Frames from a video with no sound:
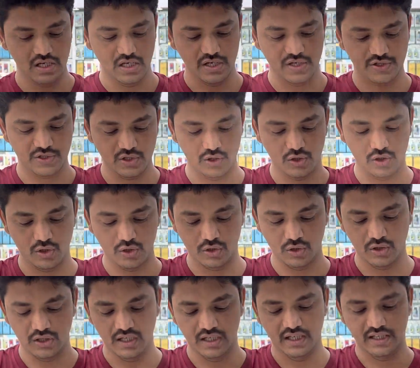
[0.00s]
So
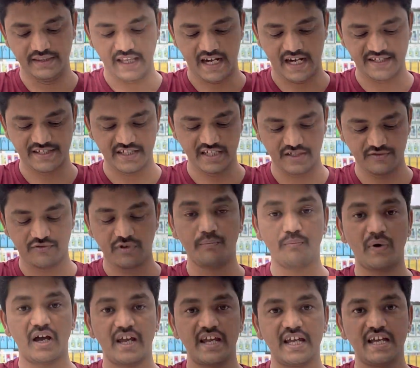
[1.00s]
that's it from
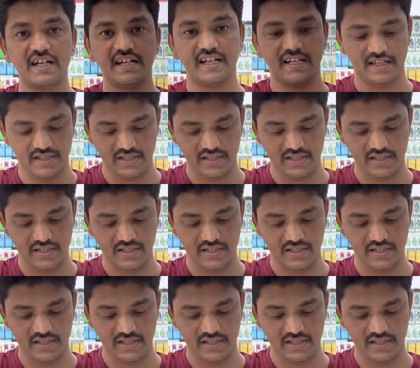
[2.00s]
my end.